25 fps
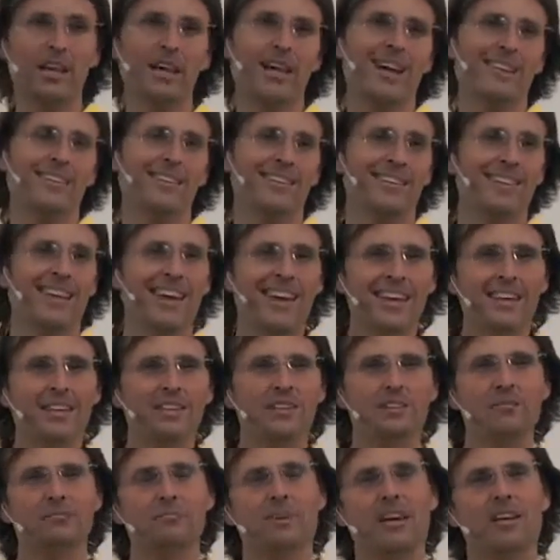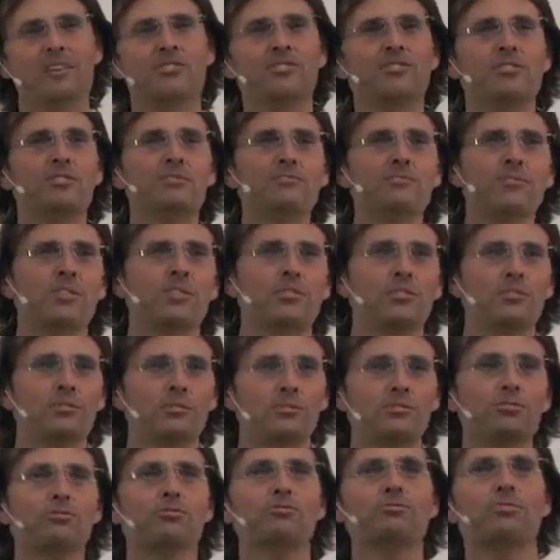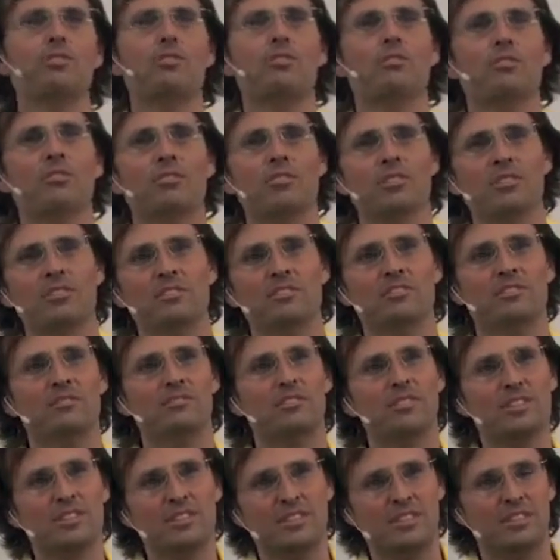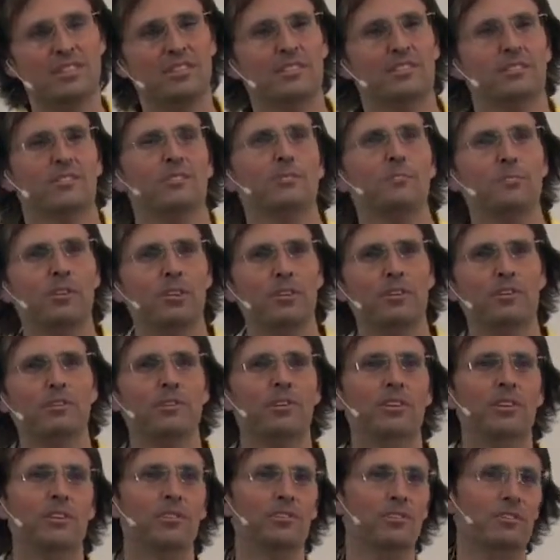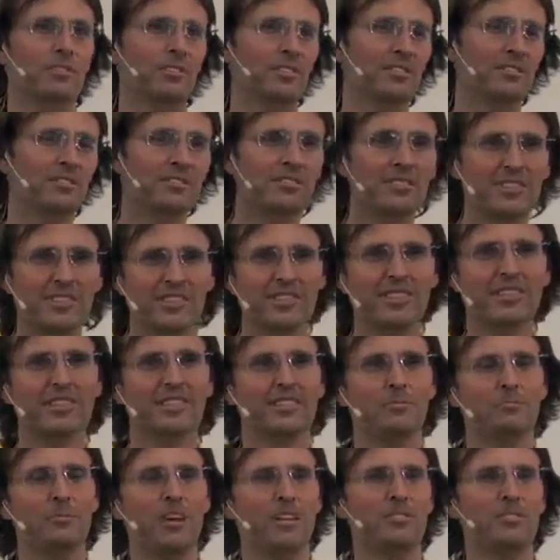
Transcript: and the anger makes you feel strong and okay, right, superior and yes.